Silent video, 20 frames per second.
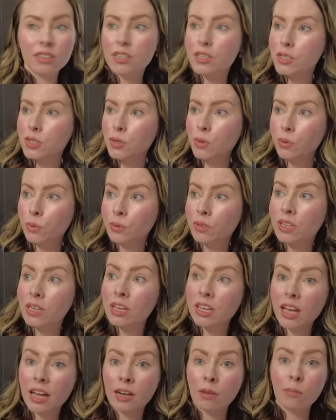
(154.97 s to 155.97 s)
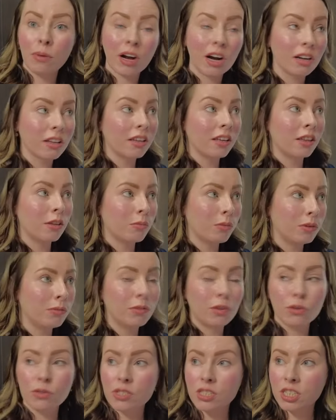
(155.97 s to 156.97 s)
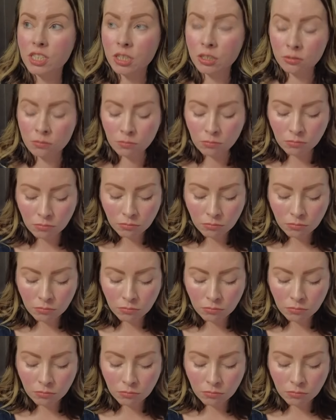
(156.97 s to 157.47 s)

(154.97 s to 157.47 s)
It's the only kind of barley that we've used here.